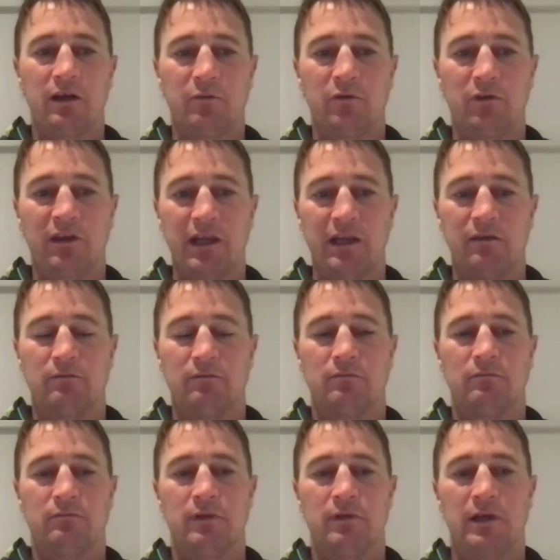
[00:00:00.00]

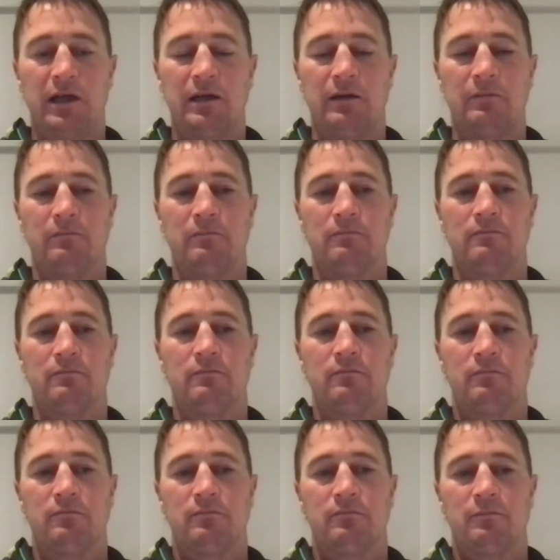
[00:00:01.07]
that,
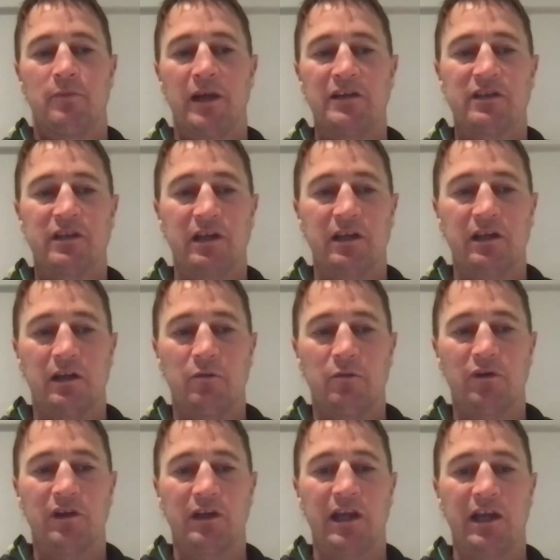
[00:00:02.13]
basically, like with the
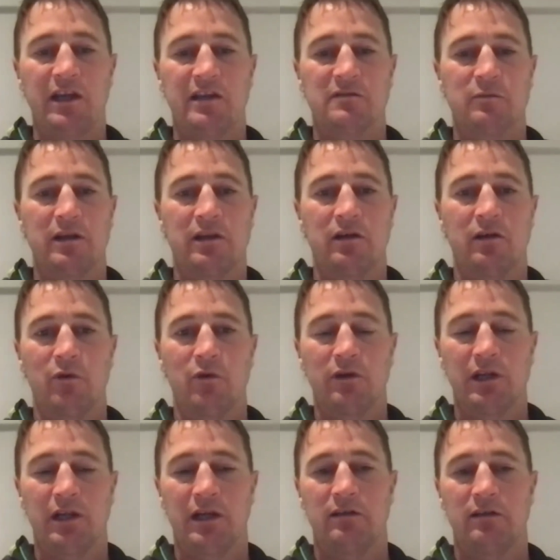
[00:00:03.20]
cows, one thing I've
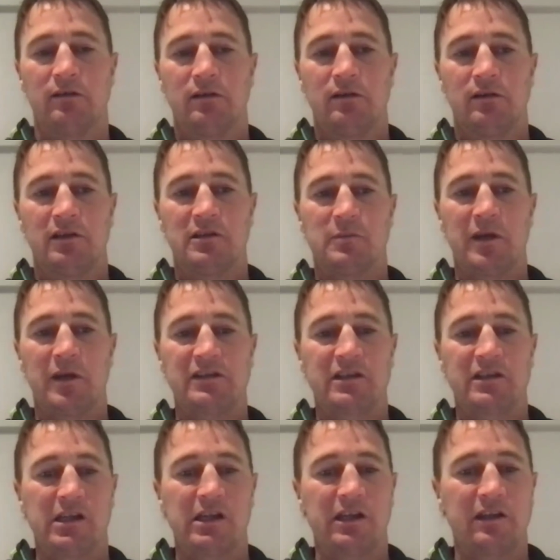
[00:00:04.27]
worked out is
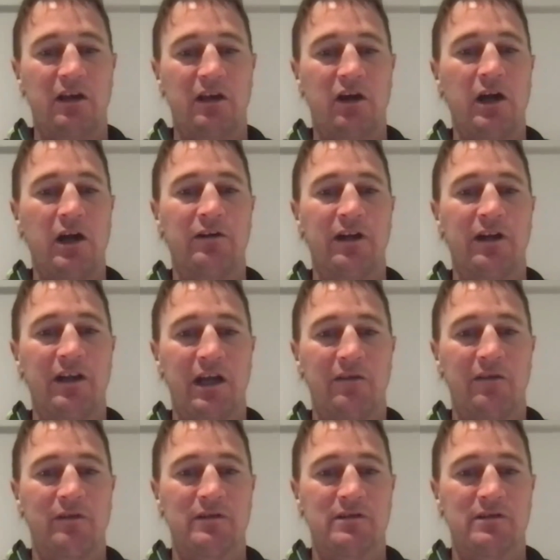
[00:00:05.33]
basically the higher our
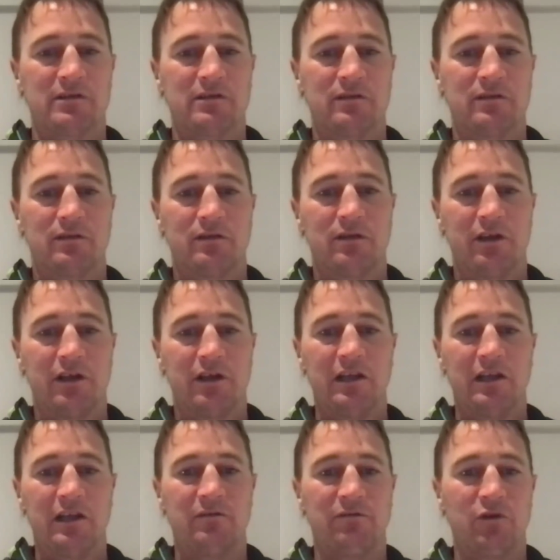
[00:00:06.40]
covers in our
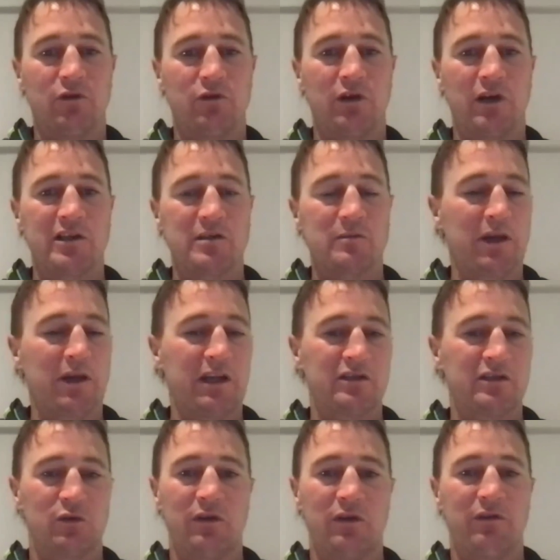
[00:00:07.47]
deferred grazing paddocks,
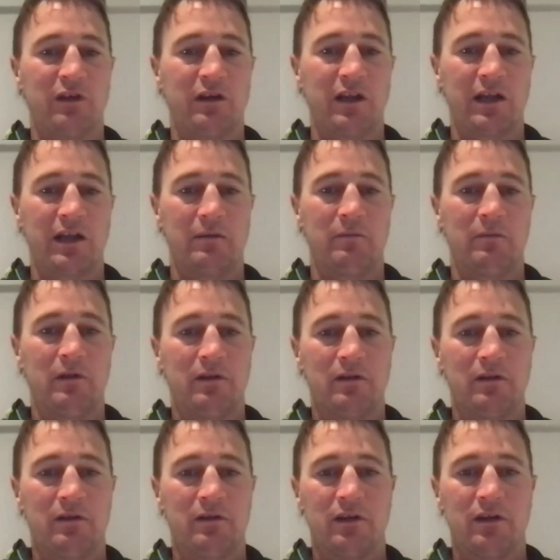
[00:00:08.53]
or even in our
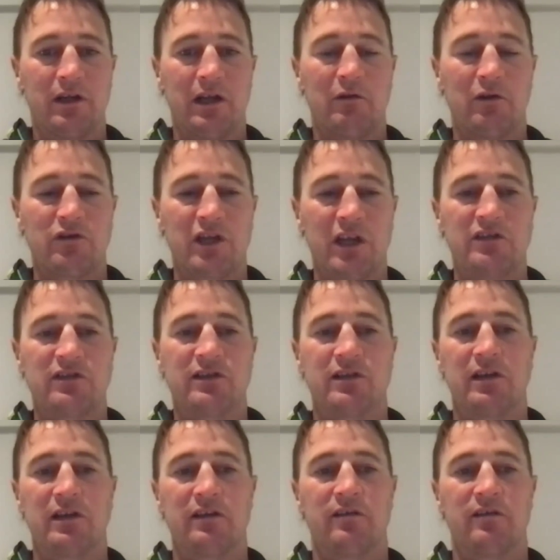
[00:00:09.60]
rotation
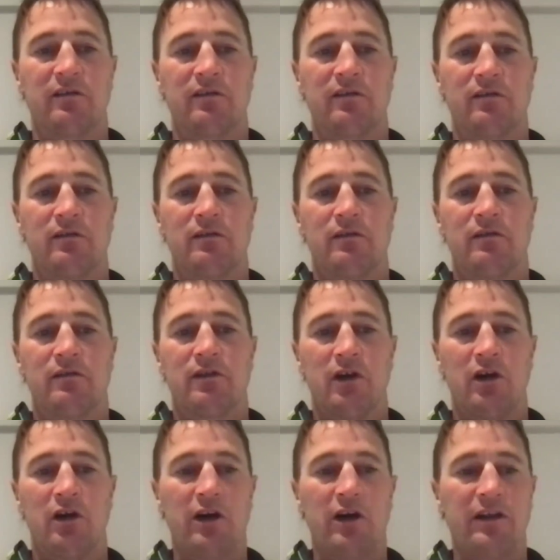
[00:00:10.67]
length, the
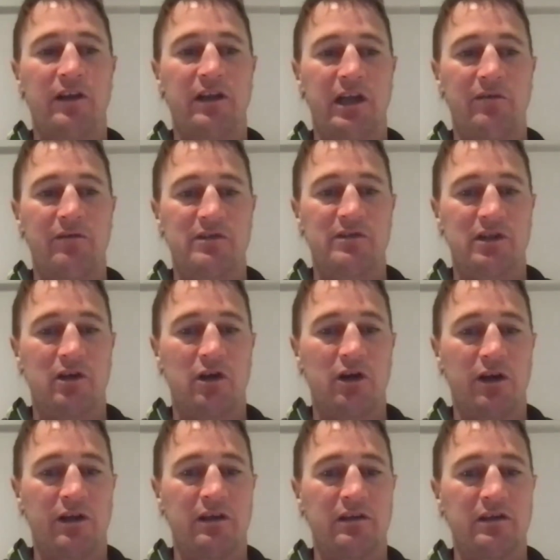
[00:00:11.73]
higher the covers, the
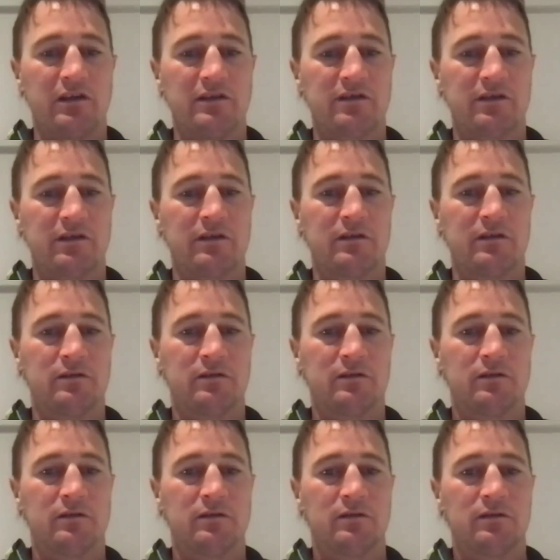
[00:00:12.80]
higher the density.
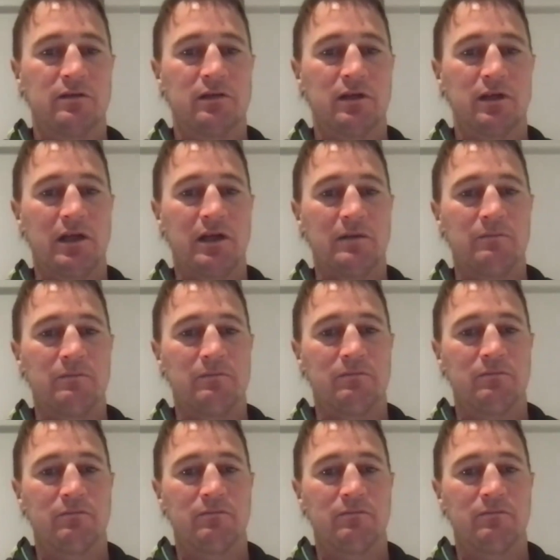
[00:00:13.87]
So